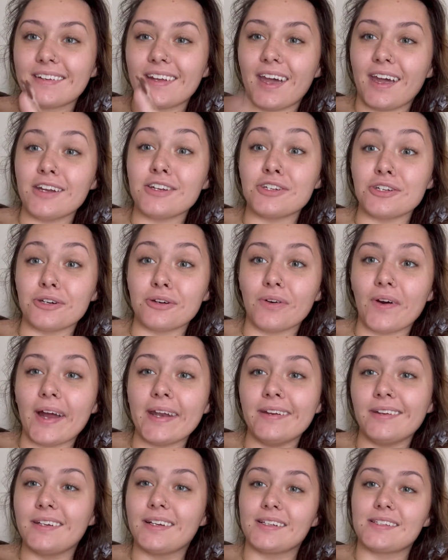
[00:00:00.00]
I do. I
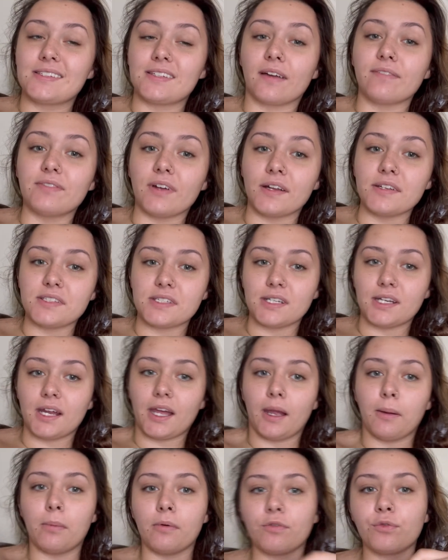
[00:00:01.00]
need to get stuff done
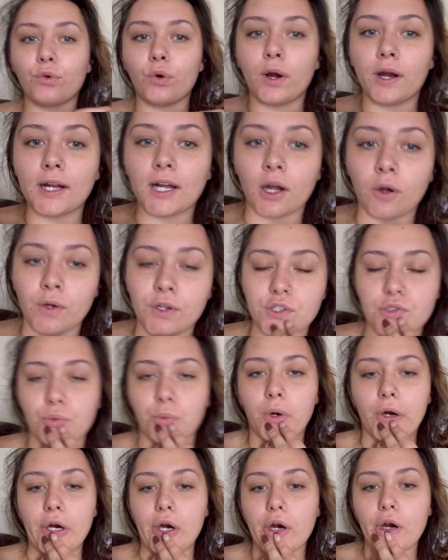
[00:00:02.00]
today before I go into
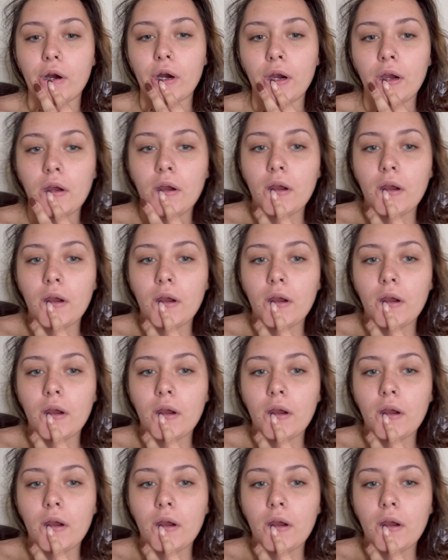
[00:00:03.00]
work.